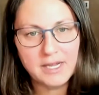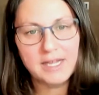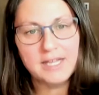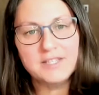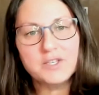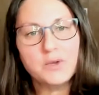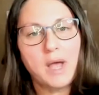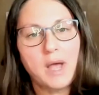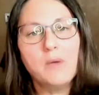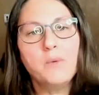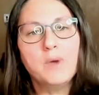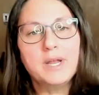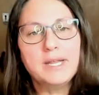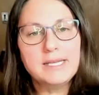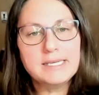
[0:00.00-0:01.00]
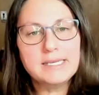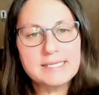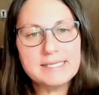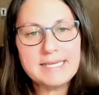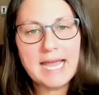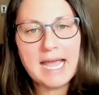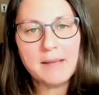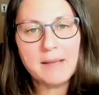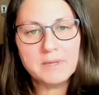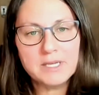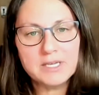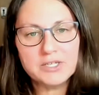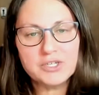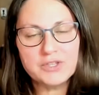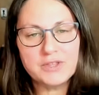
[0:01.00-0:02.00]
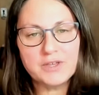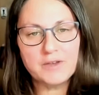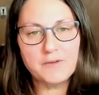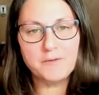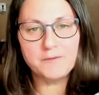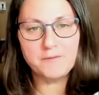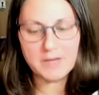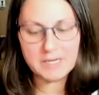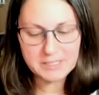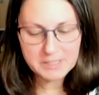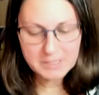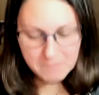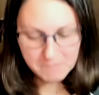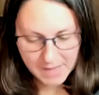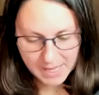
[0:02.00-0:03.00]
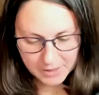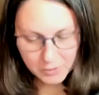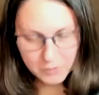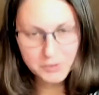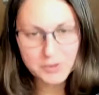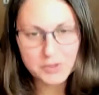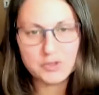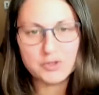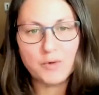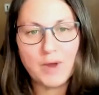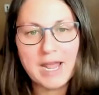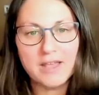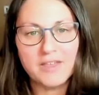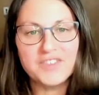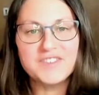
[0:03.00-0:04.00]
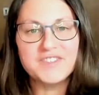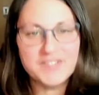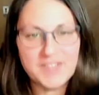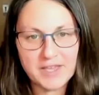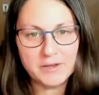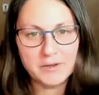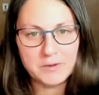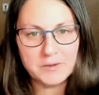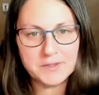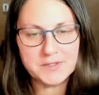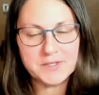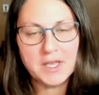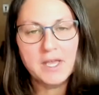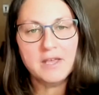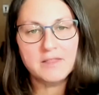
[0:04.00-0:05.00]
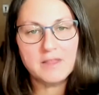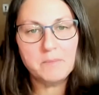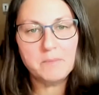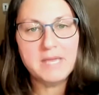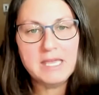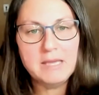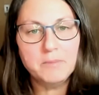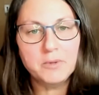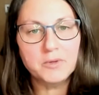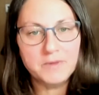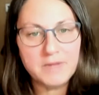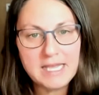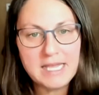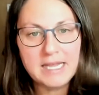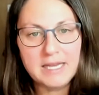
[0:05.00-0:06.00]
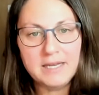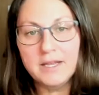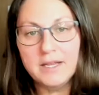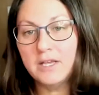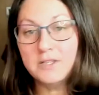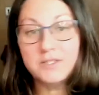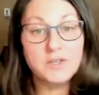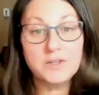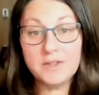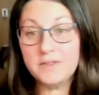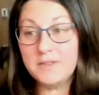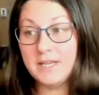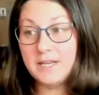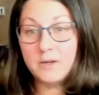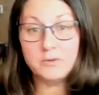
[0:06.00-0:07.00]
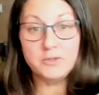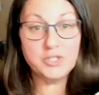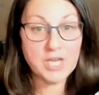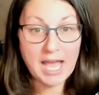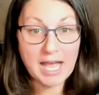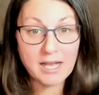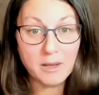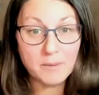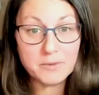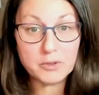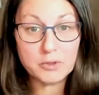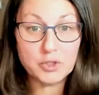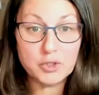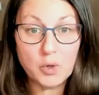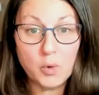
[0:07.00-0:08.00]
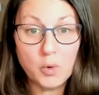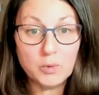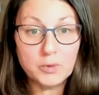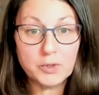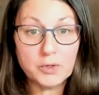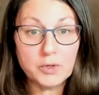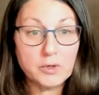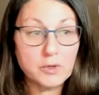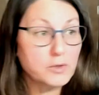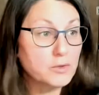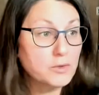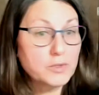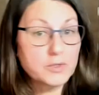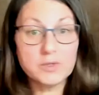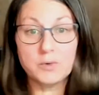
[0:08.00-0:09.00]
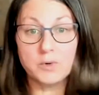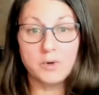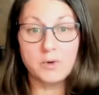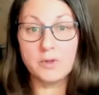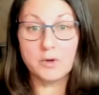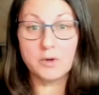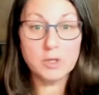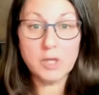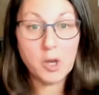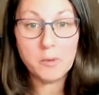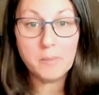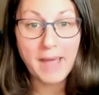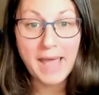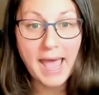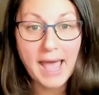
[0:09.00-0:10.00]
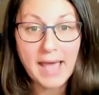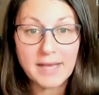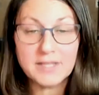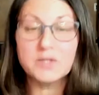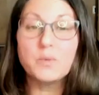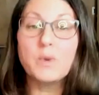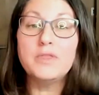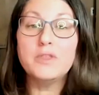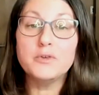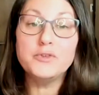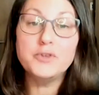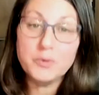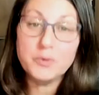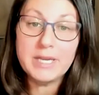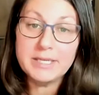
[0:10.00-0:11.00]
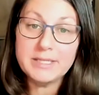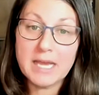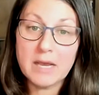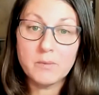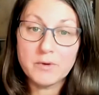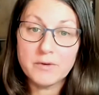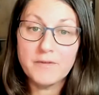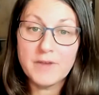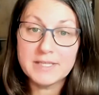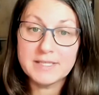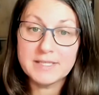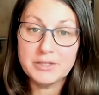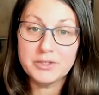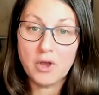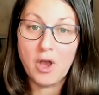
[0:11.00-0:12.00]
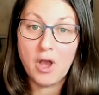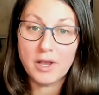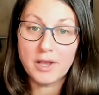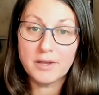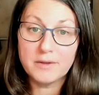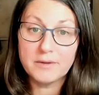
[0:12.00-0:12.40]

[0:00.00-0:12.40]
And so I want to establish the fundamental strength skills that people need so that they don't jack up their shoulders or their low backs when they're doing downward facing dog.